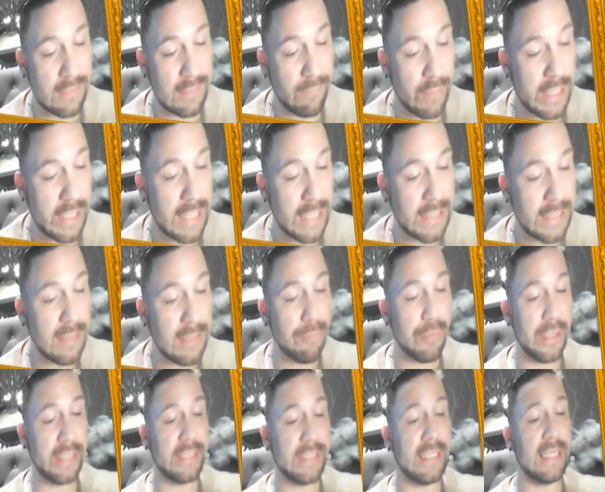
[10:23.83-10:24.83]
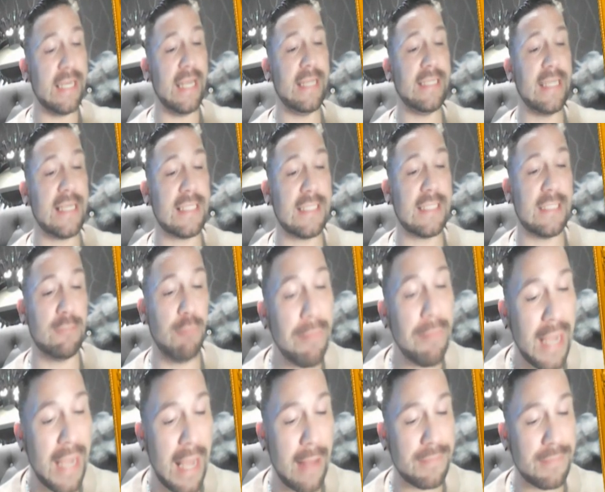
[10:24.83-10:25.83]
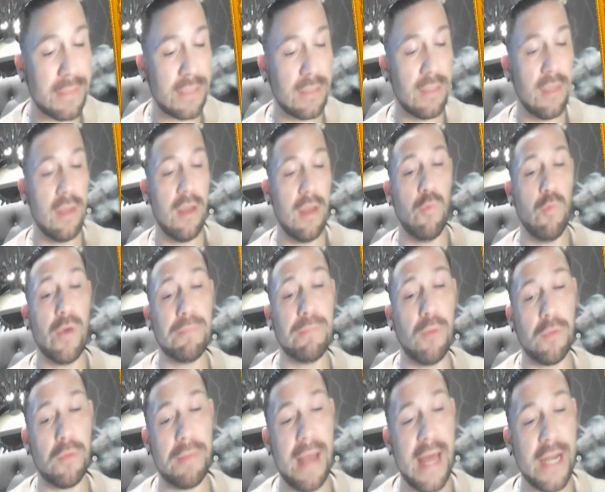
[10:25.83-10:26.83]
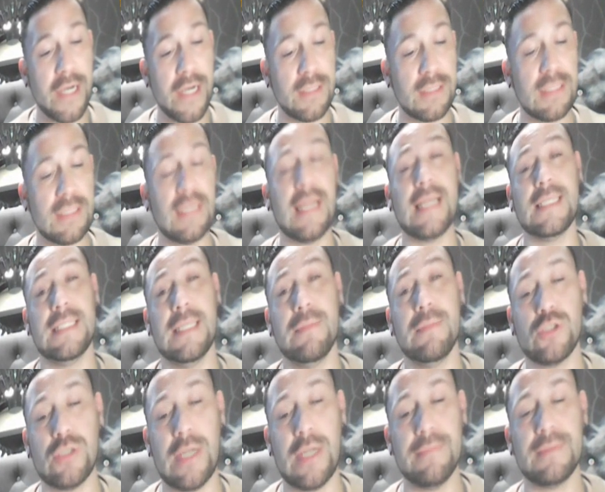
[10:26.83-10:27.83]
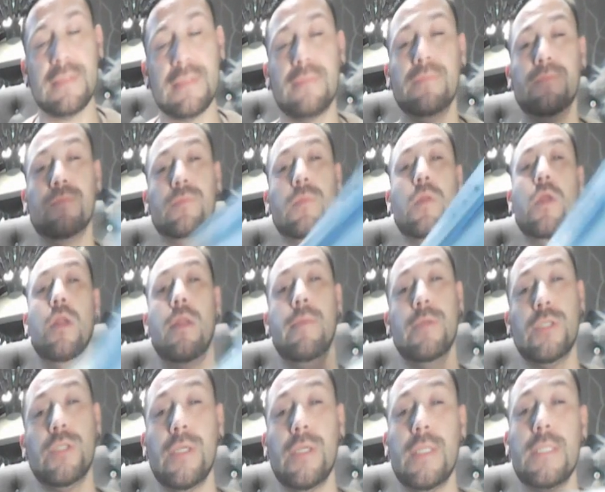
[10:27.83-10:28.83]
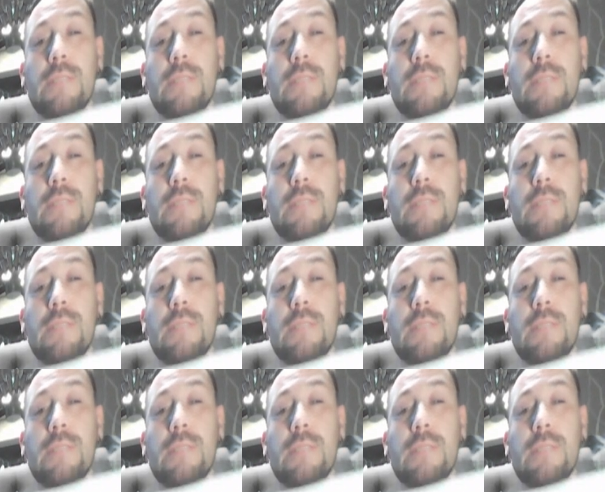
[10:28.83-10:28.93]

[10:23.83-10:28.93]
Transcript: for custom printed latex swim caps with bold patterns like zebra stripes. I'll show you this